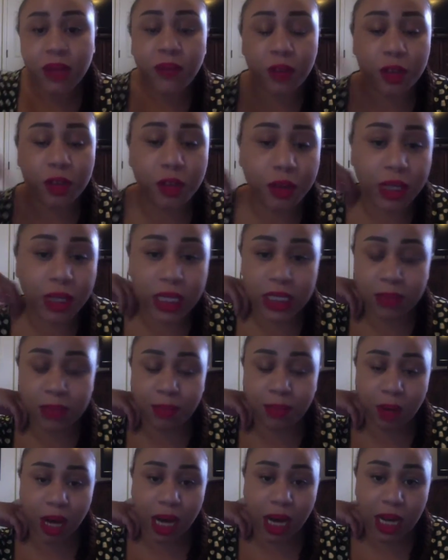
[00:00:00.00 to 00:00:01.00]
for doing these
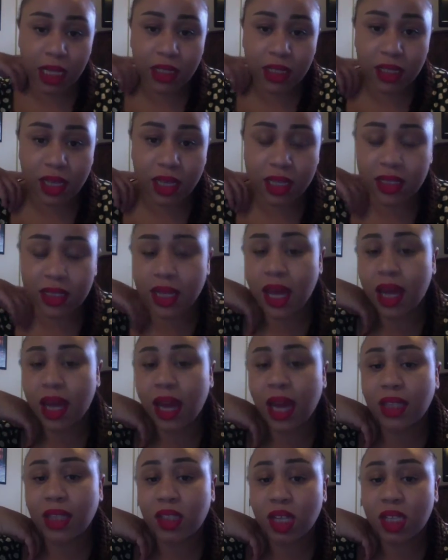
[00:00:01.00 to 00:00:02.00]
braids is
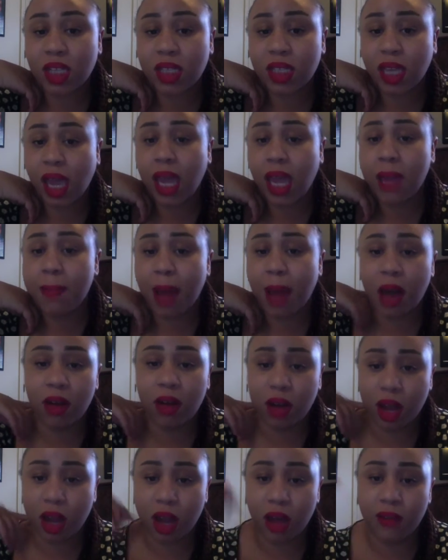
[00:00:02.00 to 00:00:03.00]
that I just came
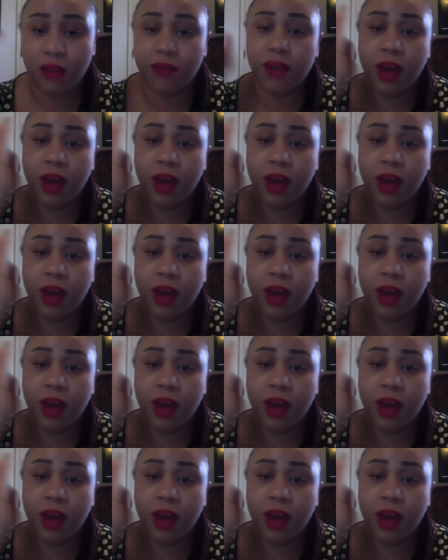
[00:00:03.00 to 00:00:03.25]
out of